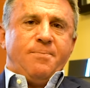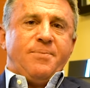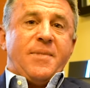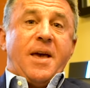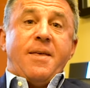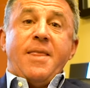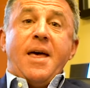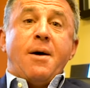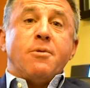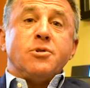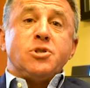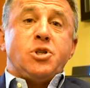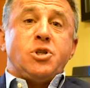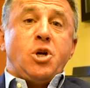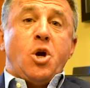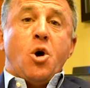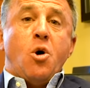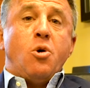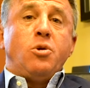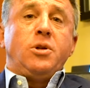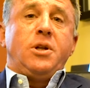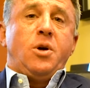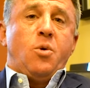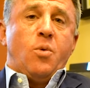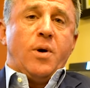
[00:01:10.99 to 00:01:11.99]
And that was the
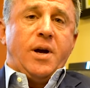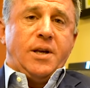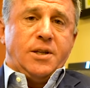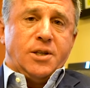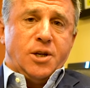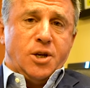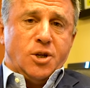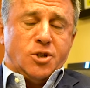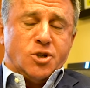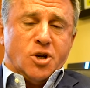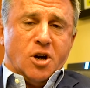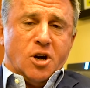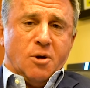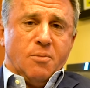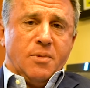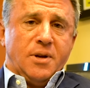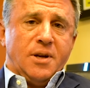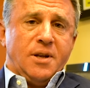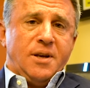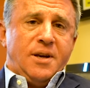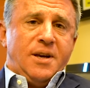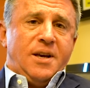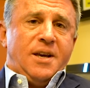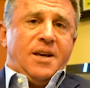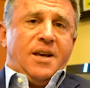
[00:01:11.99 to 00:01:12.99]
only way to determine
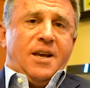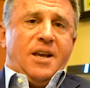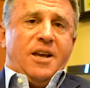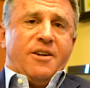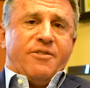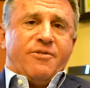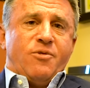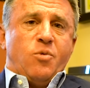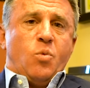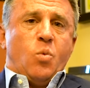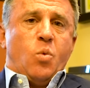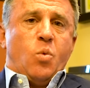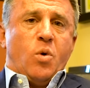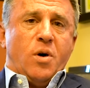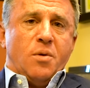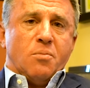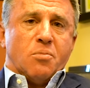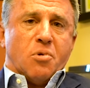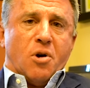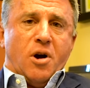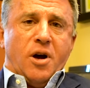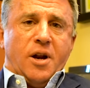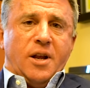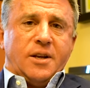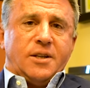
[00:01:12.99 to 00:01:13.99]
if one
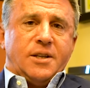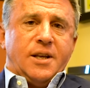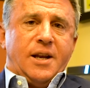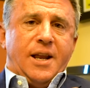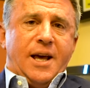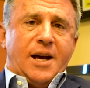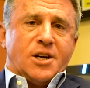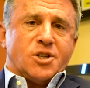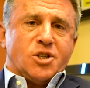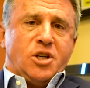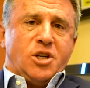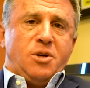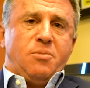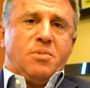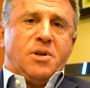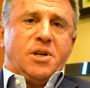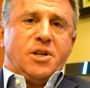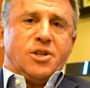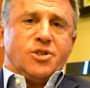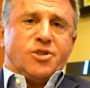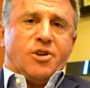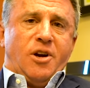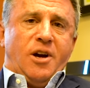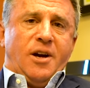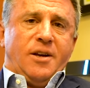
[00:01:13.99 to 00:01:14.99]
product had actually been
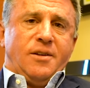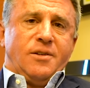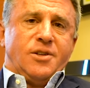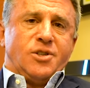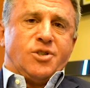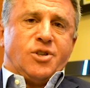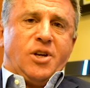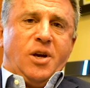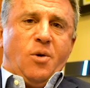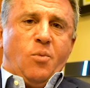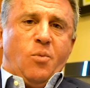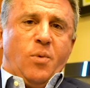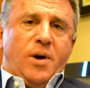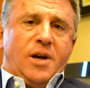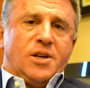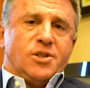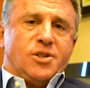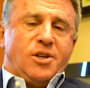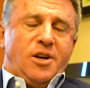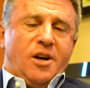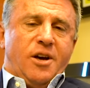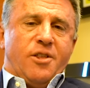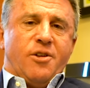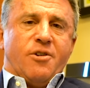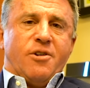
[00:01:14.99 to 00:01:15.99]
designed the same way as
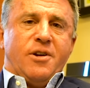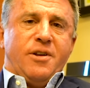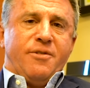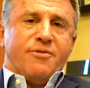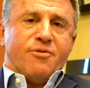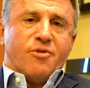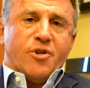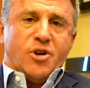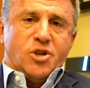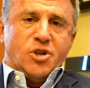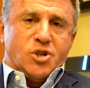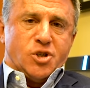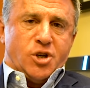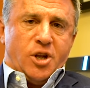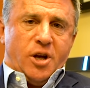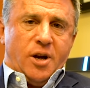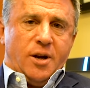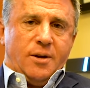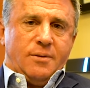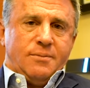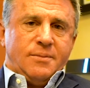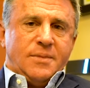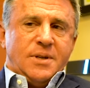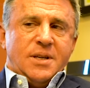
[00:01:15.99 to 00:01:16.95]
the other and infringed on it.